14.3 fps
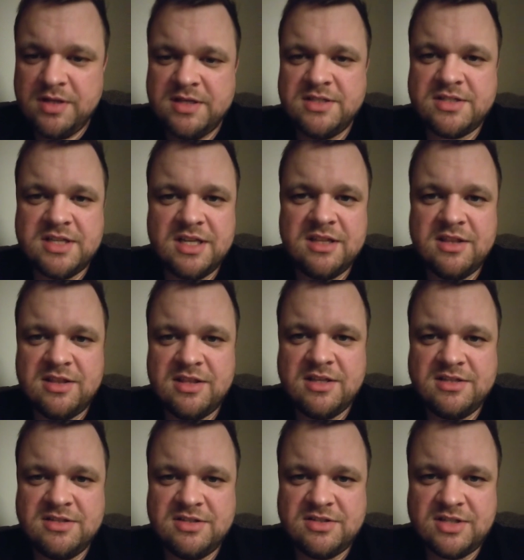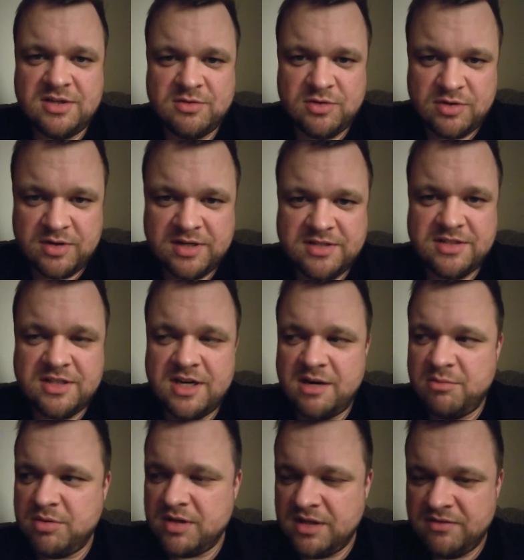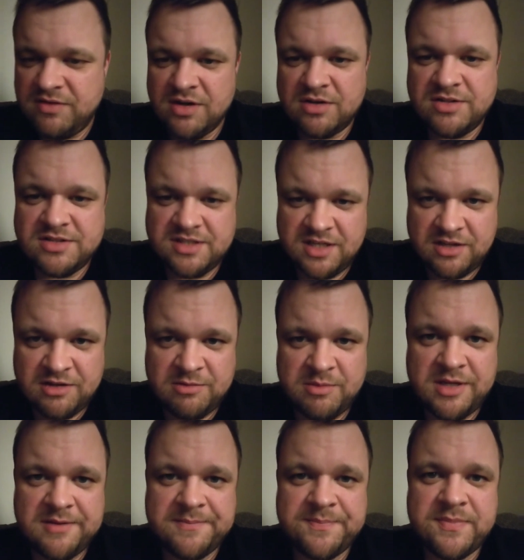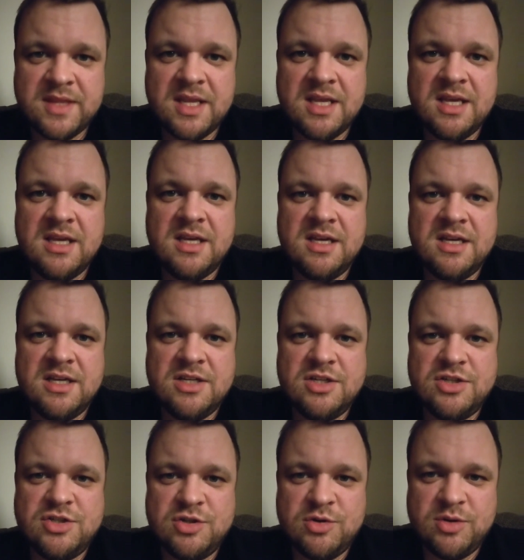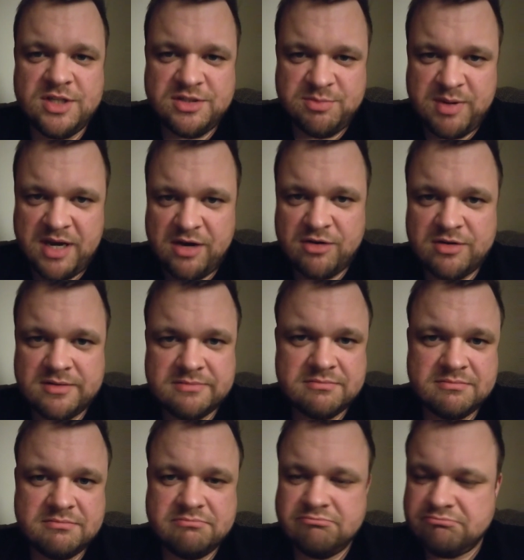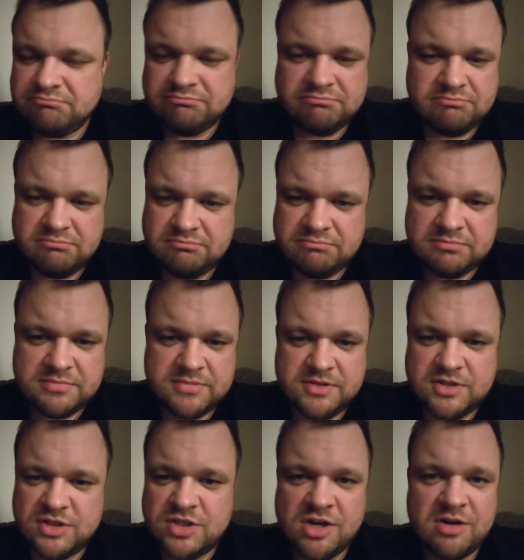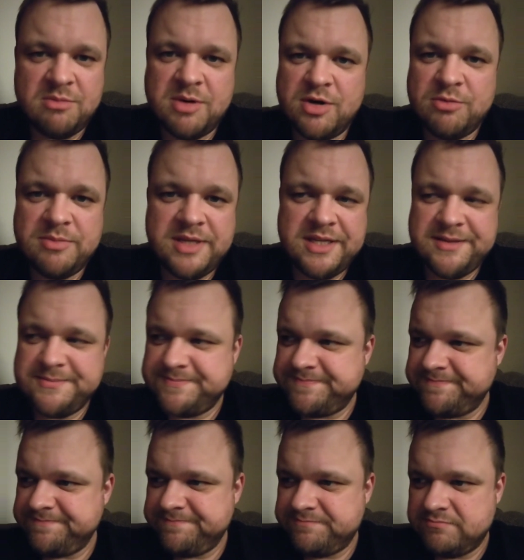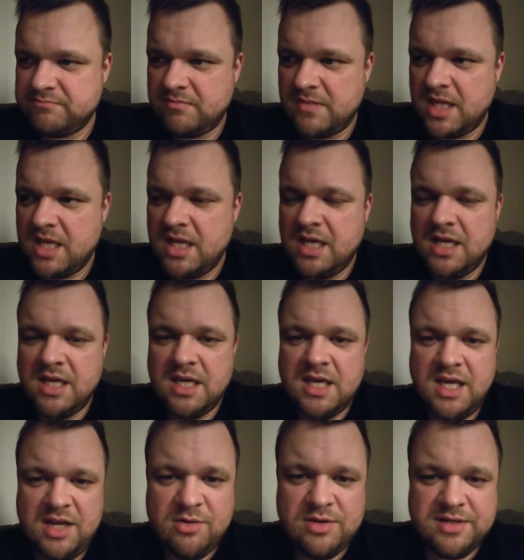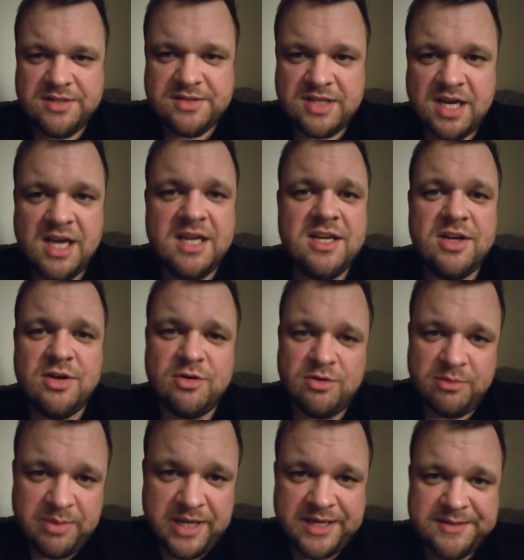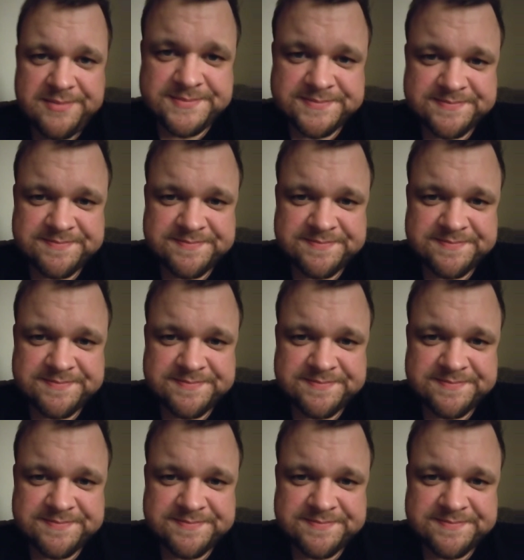willing to say the things that sound crazy that I believe God is telling me to show His power. It's not about me. Anyways, I need to go to bed.